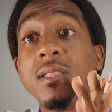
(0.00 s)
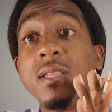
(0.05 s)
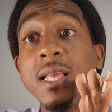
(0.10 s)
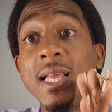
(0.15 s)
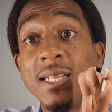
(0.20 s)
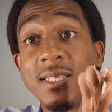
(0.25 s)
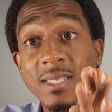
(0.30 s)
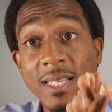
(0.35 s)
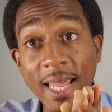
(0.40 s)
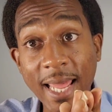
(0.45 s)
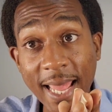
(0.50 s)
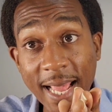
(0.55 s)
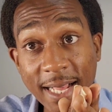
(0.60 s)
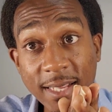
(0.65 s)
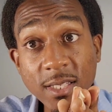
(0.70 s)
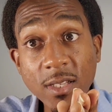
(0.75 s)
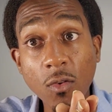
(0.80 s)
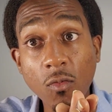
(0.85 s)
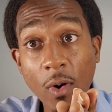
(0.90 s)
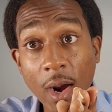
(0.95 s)
it
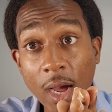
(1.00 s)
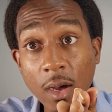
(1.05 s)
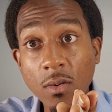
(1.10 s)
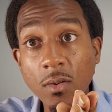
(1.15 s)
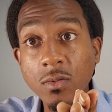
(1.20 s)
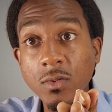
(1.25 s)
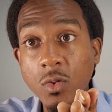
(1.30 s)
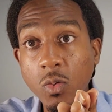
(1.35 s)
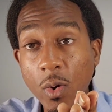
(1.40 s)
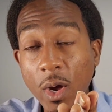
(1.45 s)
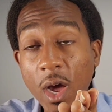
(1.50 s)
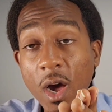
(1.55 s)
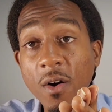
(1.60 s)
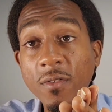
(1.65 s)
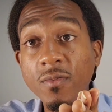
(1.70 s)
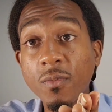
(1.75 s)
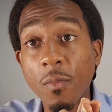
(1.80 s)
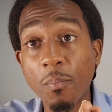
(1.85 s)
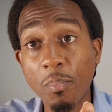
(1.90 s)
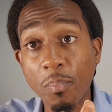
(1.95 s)
takes around
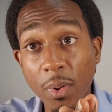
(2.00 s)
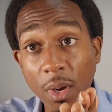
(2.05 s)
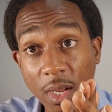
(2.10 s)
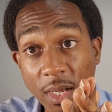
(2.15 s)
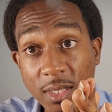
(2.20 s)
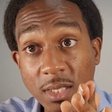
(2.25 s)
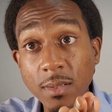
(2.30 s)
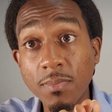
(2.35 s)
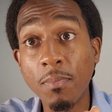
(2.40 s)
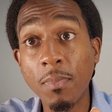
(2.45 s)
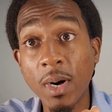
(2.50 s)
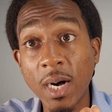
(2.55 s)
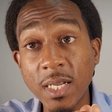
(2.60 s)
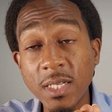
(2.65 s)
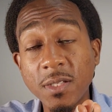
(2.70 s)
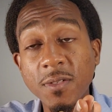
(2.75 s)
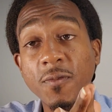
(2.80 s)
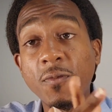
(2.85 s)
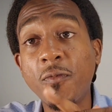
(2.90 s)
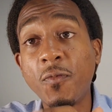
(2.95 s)
12 plus
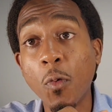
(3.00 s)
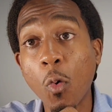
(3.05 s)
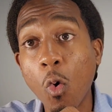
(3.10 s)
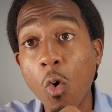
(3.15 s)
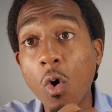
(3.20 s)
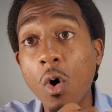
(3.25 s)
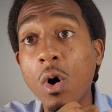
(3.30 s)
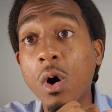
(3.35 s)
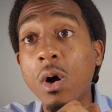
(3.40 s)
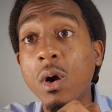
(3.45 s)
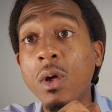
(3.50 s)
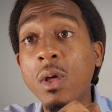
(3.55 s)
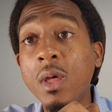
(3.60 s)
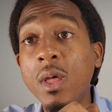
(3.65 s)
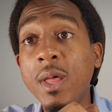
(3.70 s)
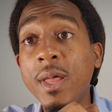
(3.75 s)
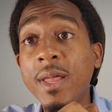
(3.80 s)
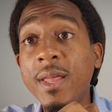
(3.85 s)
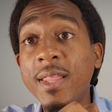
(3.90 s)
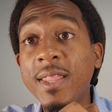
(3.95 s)
months for
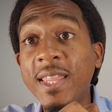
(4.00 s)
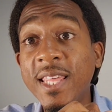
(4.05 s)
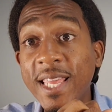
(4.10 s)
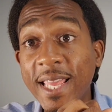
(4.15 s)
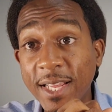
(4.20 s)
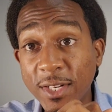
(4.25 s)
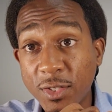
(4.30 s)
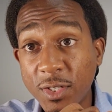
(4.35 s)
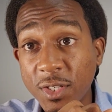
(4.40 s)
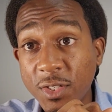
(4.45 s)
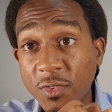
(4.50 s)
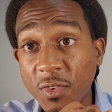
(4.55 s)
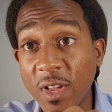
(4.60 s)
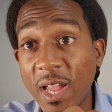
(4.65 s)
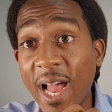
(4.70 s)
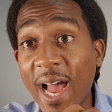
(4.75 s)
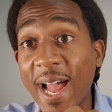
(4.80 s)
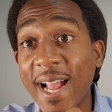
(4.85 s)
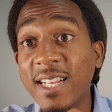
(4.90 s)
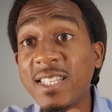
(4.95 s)
the interest
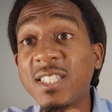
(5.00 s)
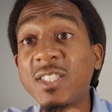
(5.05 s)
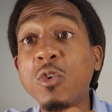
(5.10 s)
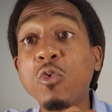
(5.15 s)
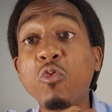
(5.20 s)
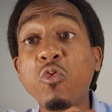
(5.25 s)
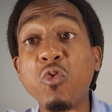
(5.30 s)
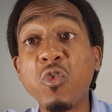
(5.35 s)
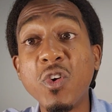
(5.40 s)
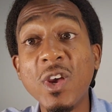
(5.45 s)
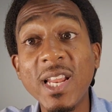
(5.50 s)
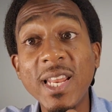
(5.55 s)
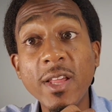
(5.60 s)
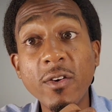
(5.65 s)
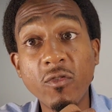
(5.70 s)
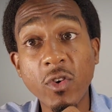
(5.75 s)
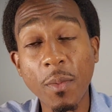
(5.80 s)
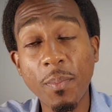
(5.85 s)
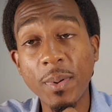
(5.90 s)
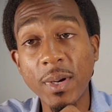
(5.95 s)
rate hikes to really
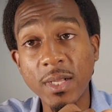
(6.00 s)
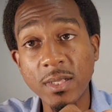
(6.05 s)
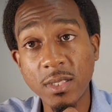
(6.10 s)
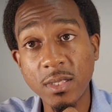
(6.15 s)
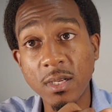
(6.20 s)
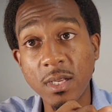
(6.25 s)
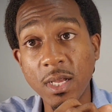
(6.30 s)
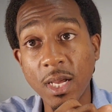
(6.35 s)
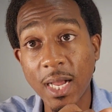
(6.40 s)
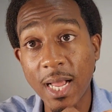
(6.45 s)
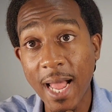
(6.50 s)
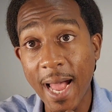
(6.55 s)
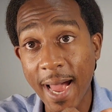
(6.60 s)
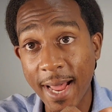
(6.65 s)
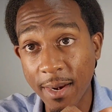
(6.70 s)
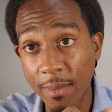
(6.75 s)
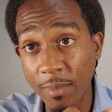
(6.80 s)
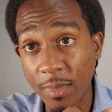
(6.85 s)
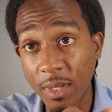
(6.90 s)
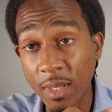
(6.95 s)
ripple into the
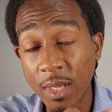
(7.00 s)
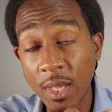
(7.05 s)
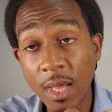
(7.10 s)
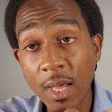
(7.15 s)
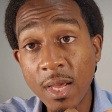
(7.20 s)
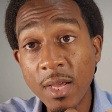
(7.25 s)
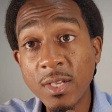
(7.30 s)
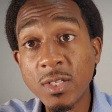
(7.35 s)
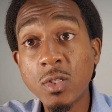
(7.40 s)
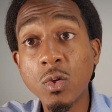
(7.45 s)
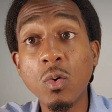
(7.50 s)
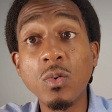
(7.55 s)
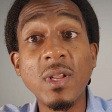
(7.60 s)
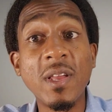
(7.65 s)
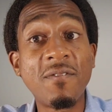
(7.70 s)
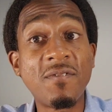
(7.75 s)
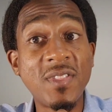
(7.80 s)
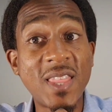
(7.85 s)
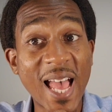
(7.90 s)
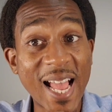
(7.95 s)
economy. So
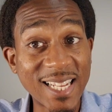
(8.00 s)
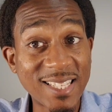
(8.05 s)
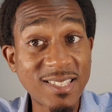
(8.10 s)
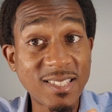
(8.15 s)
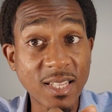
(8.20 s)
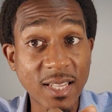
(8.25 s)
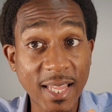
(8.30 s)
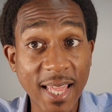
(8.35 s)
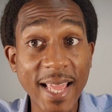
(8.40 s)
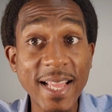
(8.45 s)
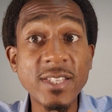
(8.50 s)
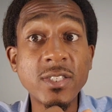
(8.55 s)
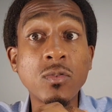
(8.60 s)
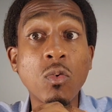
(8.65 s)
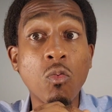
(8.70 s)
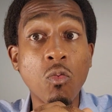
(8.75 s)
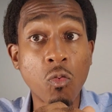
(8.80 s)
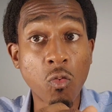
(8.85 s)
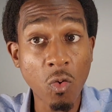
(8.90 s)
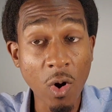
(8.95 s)
if that's the case,
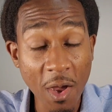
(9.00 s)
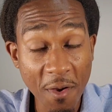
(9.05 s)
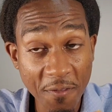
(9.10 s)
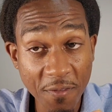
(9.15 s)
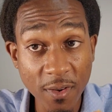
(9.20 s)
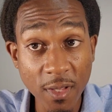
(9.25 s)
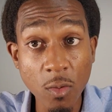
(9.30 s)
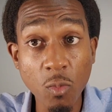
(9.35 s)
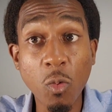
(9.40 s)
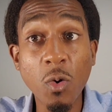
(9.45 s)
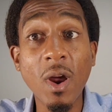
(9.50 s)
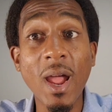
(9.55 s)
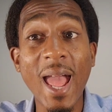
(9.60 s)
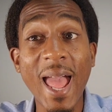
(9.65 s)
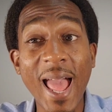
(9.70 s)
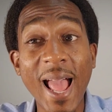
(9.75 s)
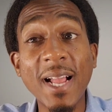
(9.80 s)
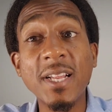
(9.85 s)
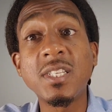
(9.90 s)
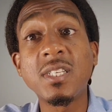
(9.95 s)
roughly, we're
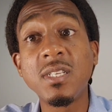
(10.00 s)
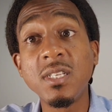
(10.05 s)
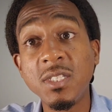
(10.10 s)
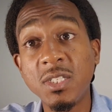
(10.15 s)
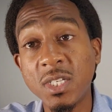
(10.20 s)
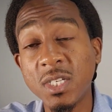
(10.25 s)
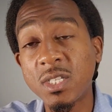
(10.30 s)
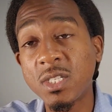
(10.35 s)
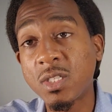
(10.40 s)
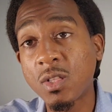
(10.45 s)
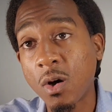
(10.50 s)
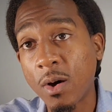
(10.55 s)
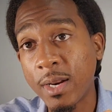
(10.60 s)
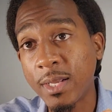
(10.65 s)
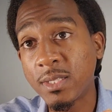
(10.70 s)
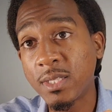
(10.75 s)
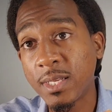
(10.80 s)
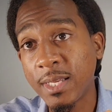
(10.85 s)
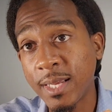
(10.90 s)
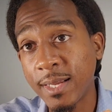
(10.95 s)
actually just starting
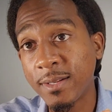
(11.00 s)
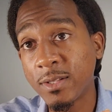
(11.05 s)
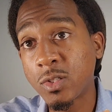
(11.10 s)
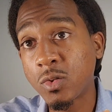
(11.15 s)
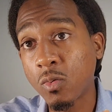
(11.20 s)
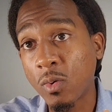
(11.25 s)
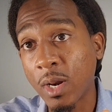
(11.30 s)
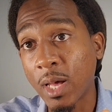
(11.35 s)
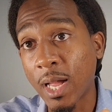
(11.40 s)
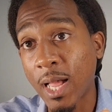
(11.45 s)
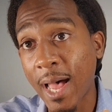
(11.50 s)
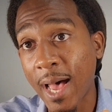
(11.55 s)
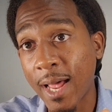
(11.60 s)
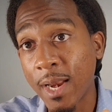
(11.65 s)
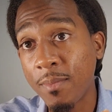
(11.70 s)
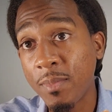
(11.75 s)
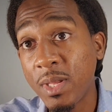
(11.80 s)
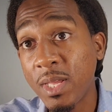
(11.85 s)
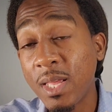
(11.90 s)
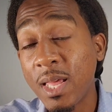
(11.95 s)
to get into an
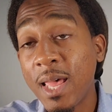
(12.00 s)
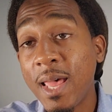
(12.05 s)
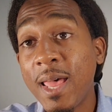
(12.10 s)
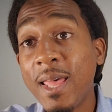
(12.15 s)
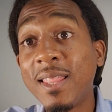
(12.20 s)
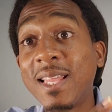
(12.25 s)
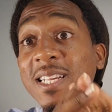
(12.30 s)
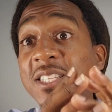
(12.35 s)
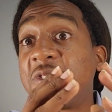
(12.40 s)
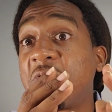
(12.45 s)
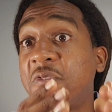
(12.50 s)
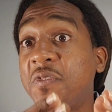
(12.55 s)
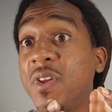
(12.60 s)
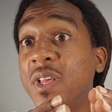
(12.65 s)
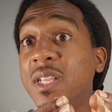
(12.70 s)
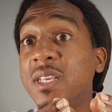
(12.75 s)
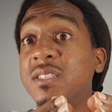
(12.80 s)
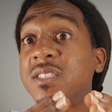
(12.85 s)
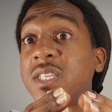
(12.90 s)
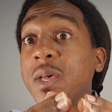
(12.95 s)
economy that's
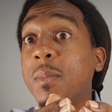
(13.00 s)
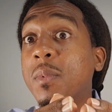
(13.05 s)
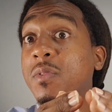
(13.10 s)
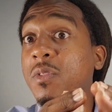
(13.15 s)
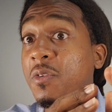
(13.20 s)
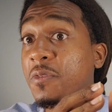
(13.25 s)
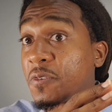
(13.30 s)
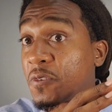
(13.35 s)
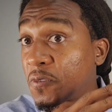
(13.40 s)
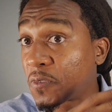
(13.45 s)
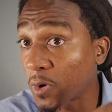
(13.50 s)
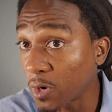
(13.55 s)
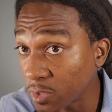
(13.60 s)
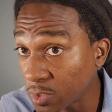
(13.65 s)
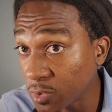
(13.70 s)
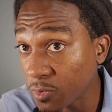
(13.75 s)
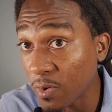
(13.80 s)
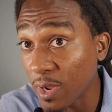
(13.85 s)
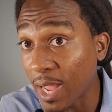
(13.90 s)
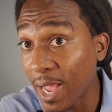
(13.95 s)
feeling some of the
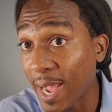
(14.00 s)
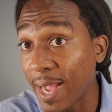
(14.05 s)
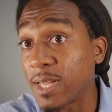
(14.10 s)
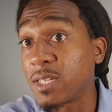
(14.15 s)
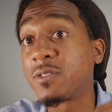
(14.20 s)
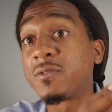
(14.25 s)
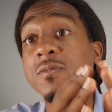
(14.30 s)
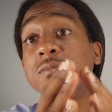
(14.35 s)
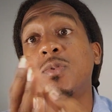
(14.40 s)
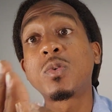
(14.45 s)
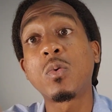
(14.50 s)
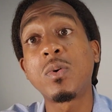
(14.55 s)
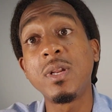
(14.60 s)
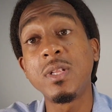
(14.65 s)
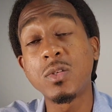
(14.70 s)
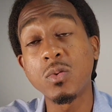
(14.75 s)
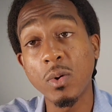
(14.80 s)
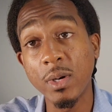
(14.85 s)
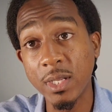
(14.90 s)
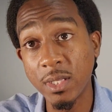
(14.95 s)
first rate hikes from
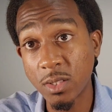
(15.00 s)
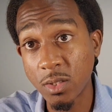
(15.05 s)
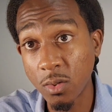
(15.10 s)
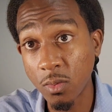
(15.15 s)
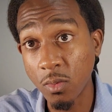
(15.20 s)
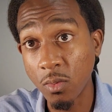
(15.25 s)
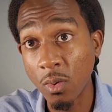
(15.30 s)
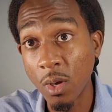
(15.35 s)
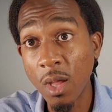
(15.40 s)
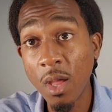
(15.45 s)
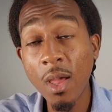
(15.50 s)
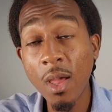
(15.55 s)
2022.